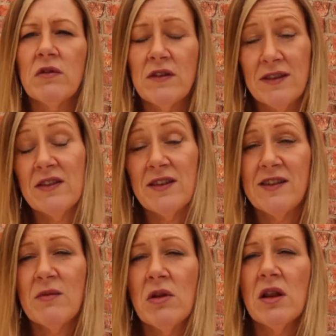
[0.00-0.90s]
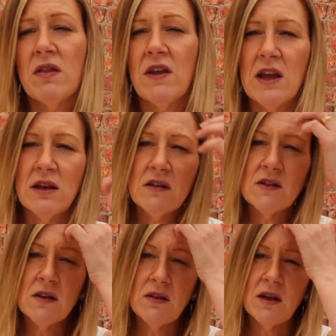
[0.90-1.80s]
of the similar
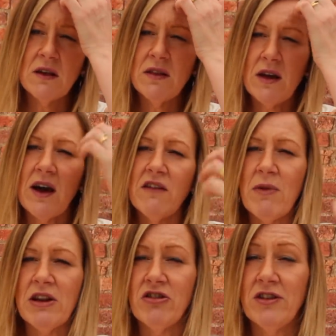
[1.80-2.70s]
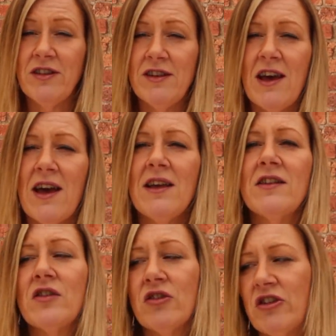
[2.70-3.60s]
things that, that I've mentioned today,
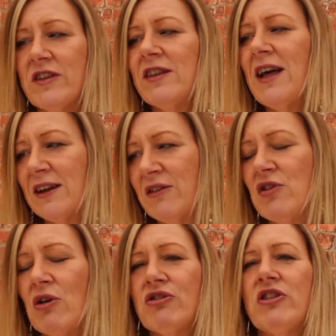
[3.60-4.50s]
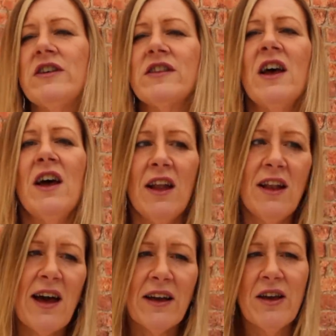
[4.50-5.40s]
such as lack of notches,
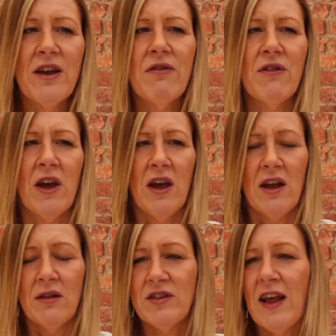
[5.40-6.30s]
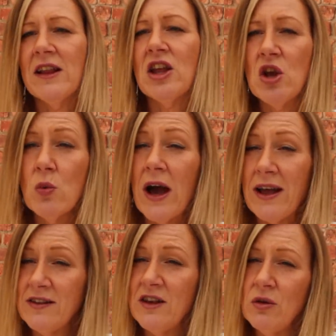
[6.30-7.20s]
lack of telling you
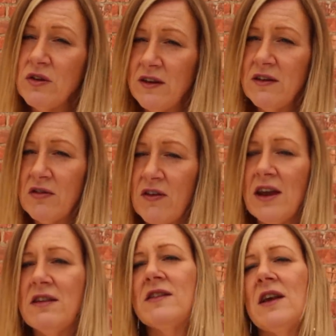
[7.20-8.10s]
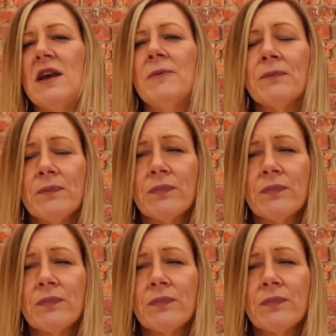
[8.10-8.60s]
where to use interfacing,